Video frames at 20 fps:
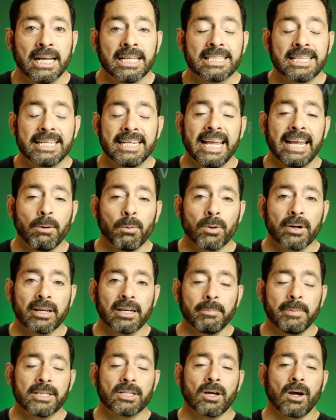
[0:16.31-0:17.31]
Today we're
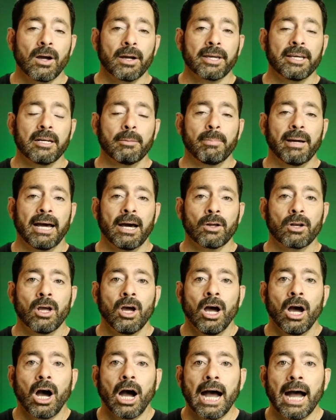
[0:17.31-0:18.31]
going to be talking about
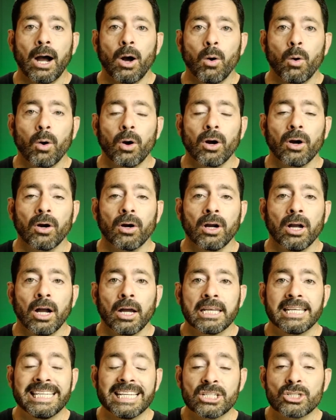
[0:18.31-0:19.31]
our
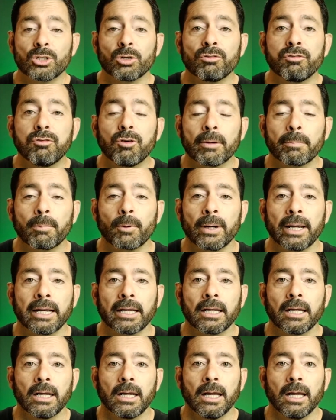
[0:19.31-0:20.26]
digital footprint